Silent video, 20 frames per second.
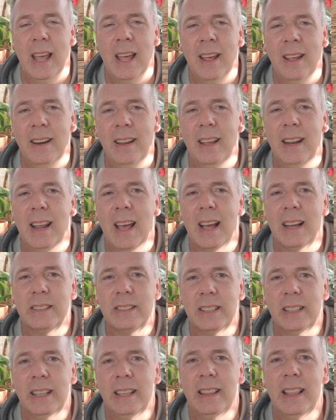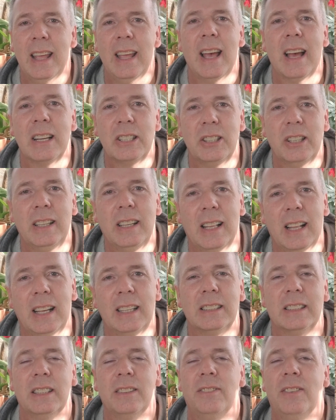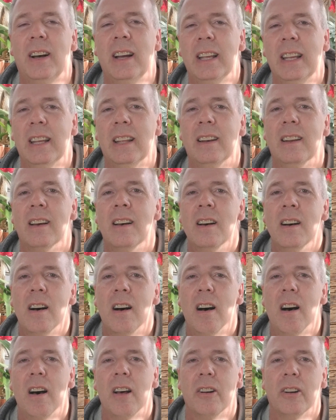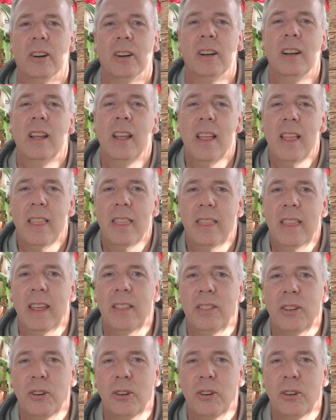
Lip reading: and they actually classify it hotter than